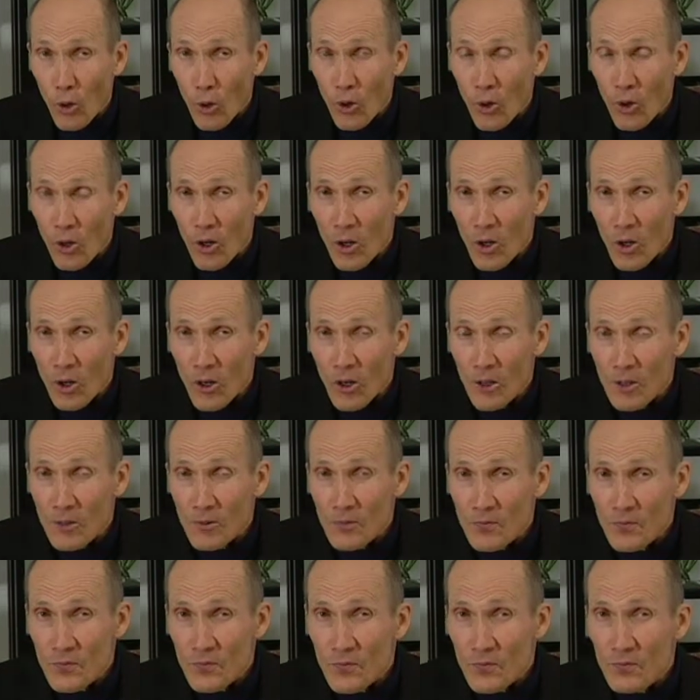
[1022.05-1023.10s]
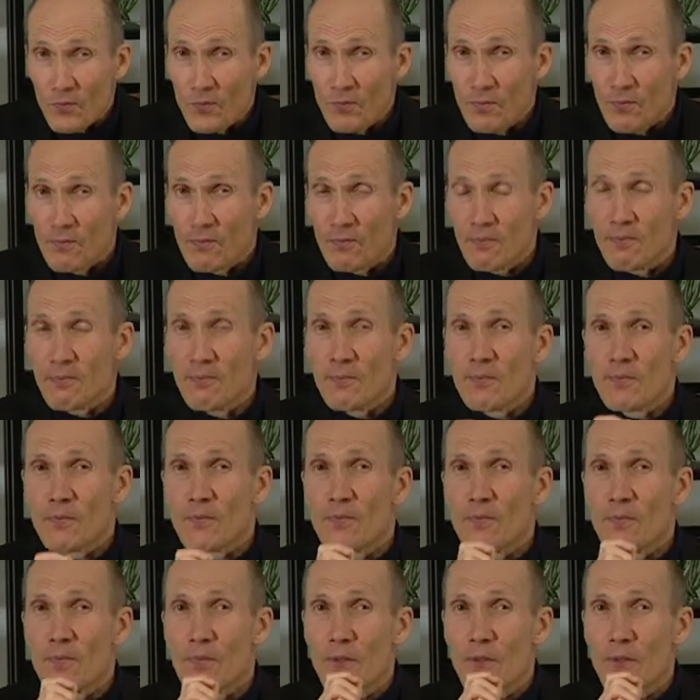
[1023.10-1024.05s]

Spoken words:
Nothing is said.